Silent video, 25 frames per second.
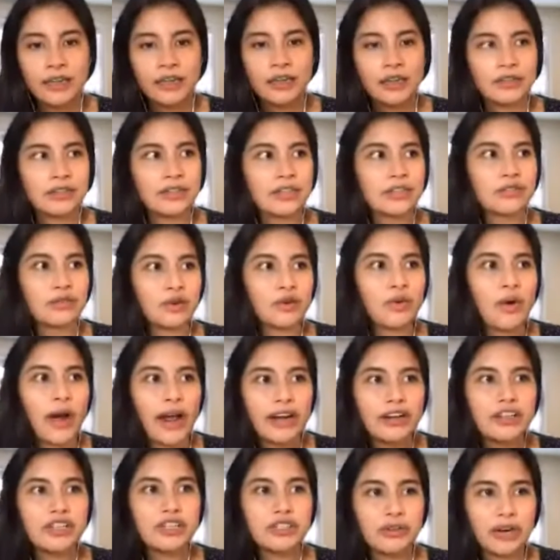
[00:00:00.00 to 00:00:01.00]
So this
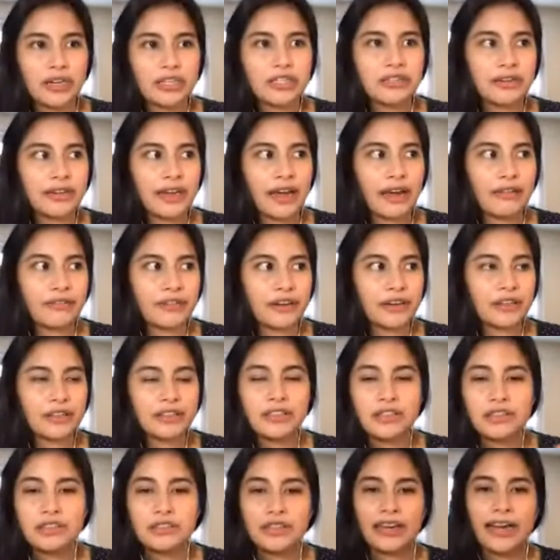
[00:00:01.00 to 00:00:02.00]
requires structuring
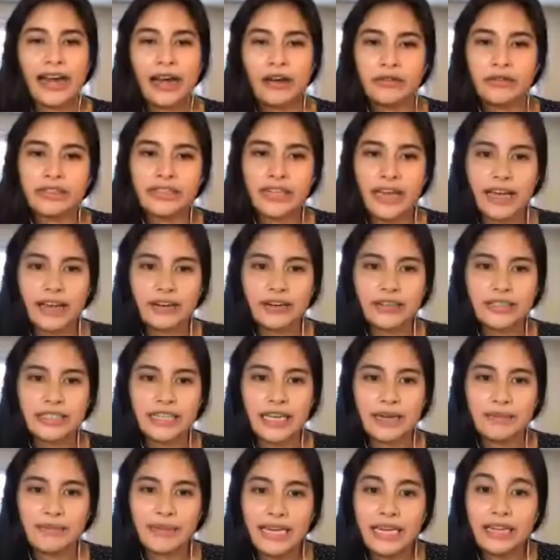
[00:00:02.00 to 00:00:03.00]
efforts so that outsiders
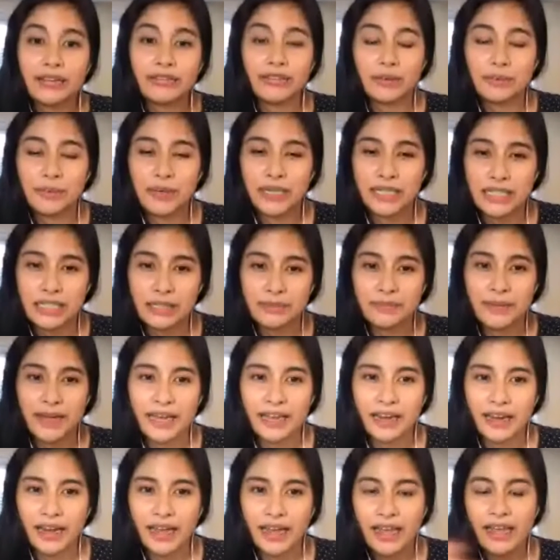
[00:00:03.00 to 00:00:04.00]
can meaningfully
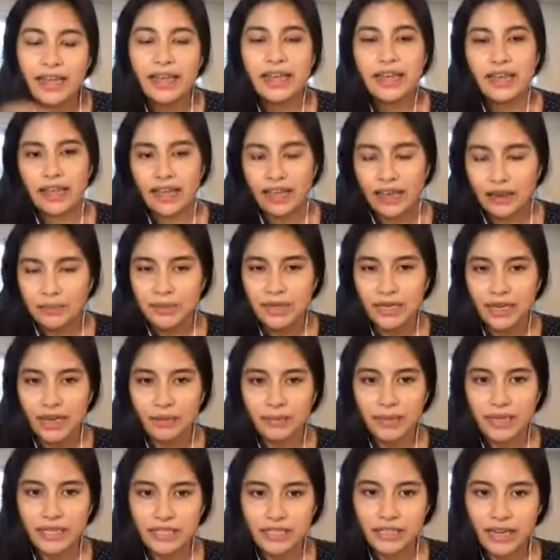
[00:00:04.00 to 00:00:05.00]
participate and
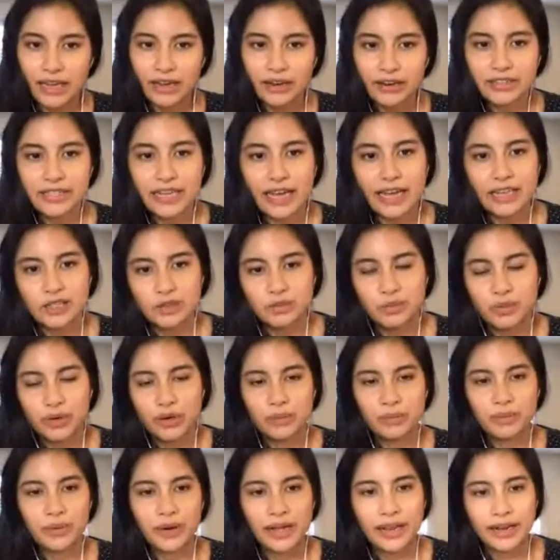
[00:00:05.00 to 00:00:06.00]
become insiders as
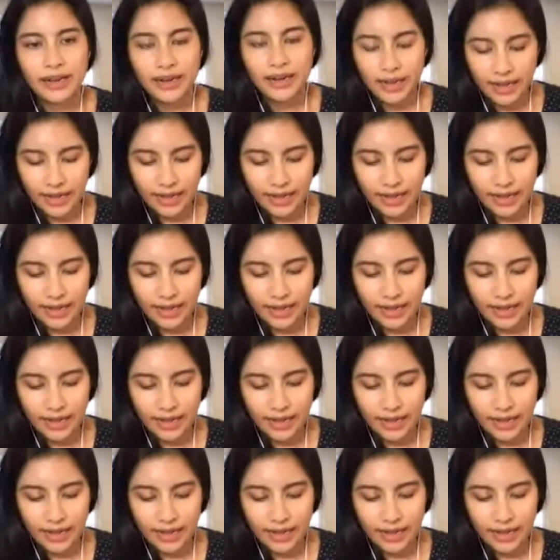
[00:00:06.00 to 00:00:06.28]
appropriate.